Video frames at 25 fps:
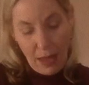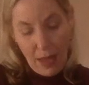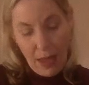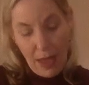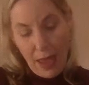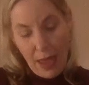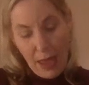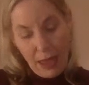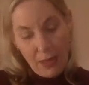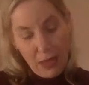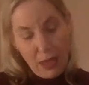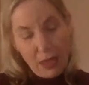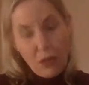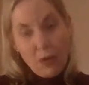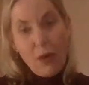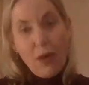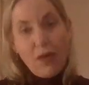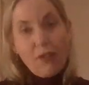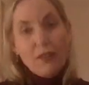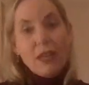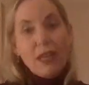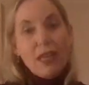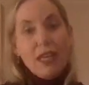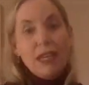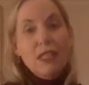and then you have
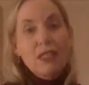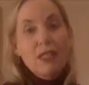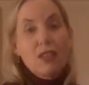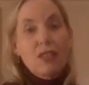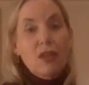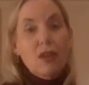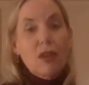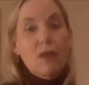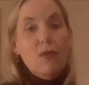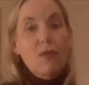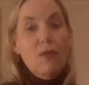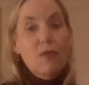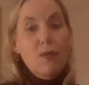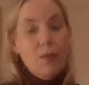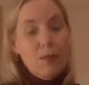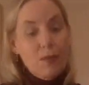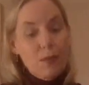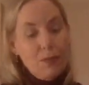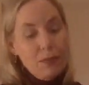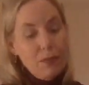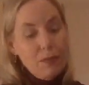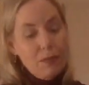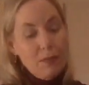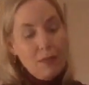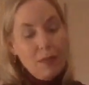a nice dough
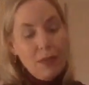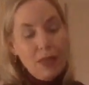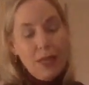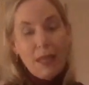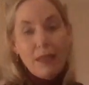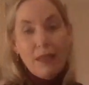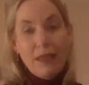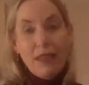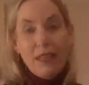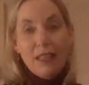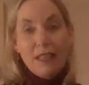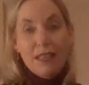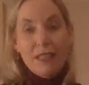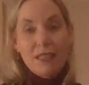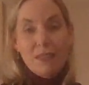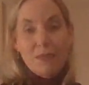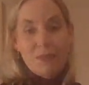like this.